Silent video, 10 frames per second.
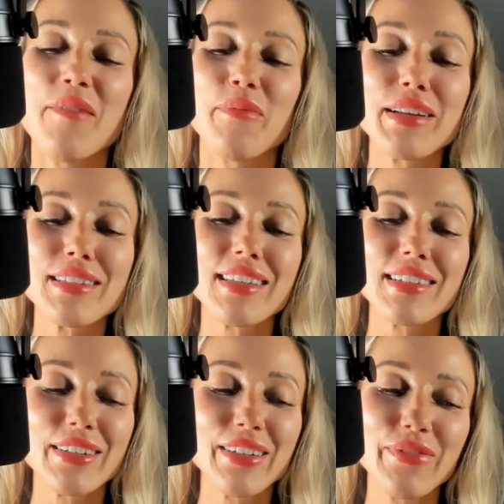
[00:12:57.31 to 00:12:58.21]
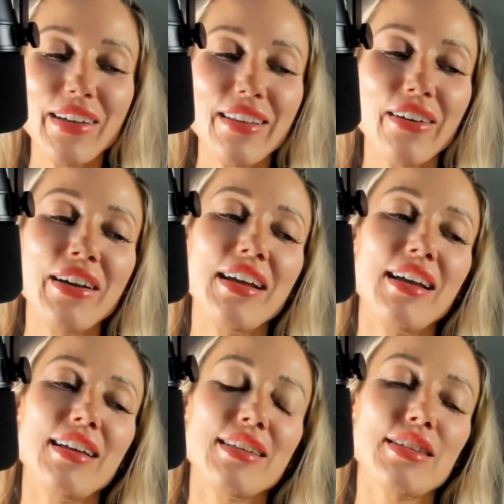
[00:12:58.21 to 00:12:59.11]
but it's such a good pillow.
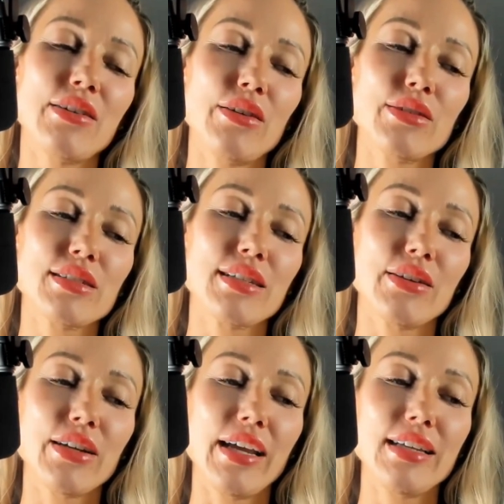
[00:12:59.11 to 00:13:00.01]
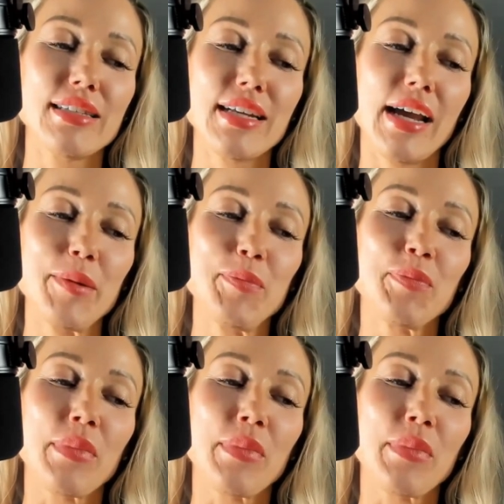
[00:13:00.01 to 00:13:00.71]
So I was just like, okay, it's time.